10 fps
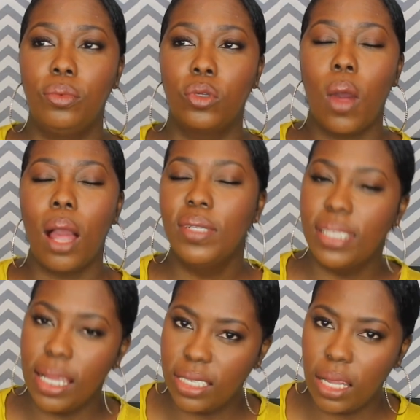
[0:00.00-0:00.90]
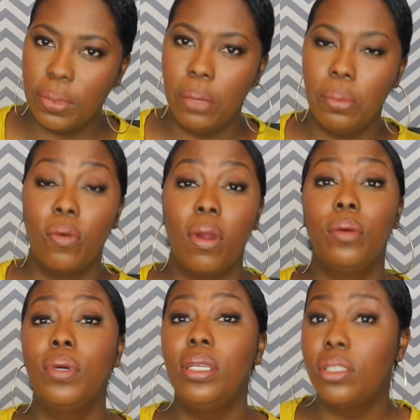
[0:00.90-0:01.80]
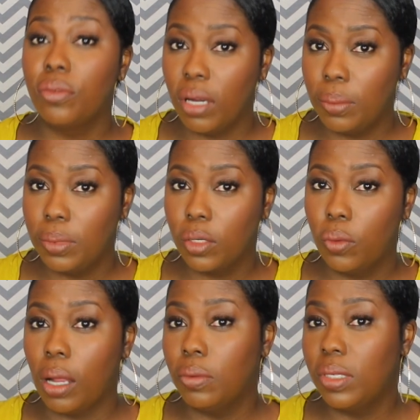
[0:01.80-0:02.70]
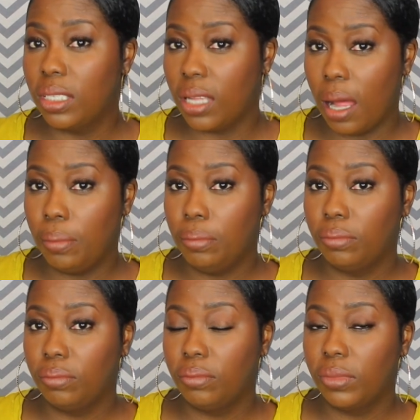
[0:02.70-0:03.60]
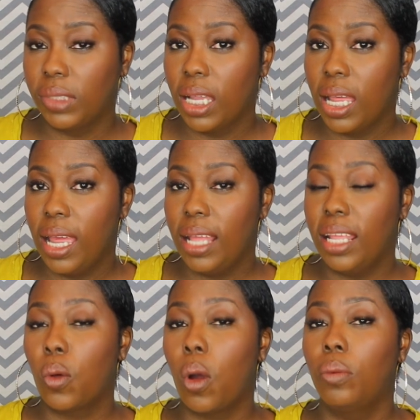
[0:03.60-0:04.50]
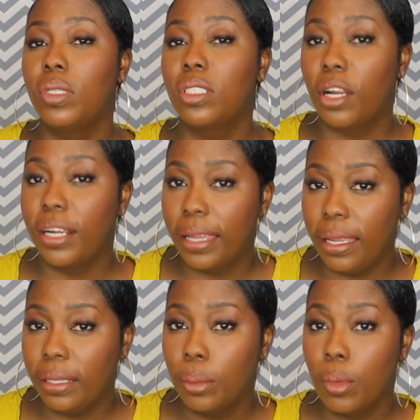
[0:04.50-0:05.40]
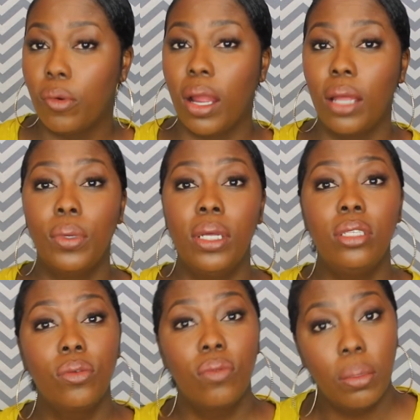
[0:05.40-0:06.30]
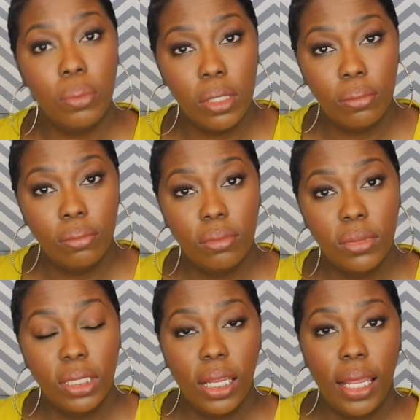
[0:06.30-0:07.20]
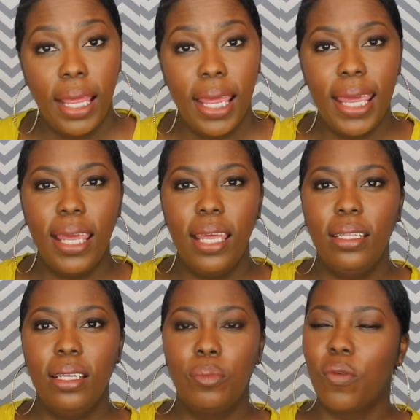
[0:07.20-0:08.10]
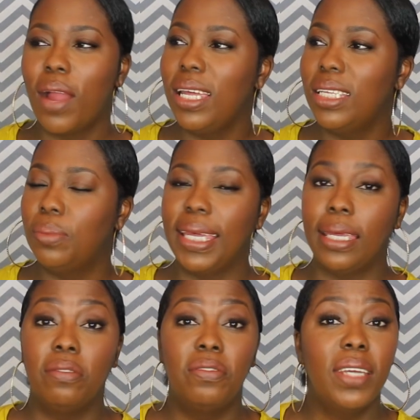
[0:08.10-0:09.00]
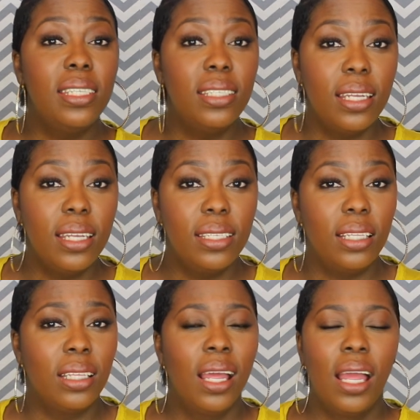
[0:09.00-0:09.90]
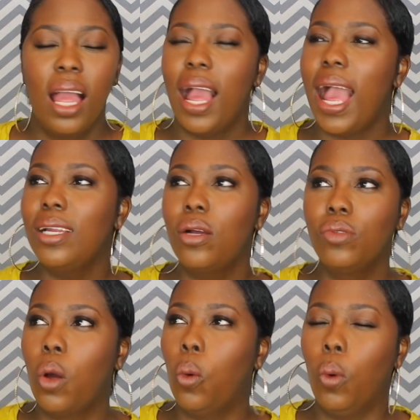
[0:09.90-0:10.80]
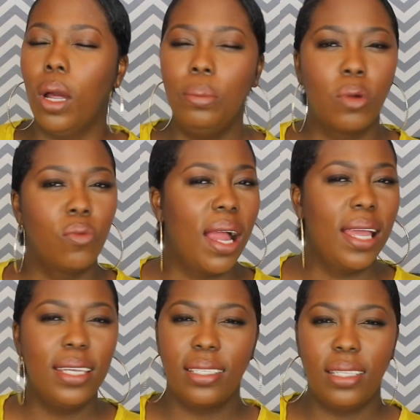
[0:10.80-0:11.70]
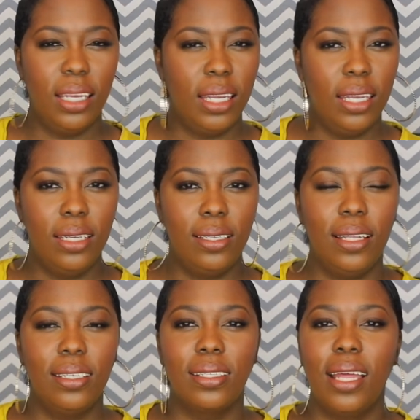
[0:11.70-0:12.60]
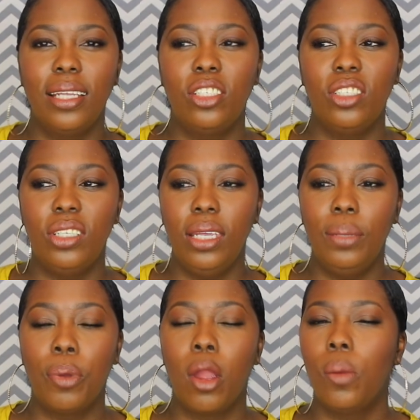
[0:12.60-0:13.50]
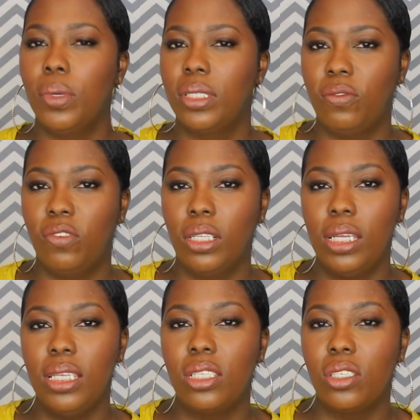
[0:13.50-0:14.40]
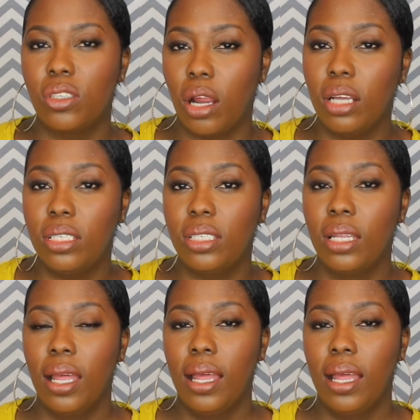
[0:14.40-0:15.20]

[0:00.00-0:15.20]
Quad would say something, Mariah would interrupt. Quad would stop. And then Quad would start again, Mariah would interrupt. And Mariah is making faces, and I don't know what Mariah's thing is. It's like she purposefully starts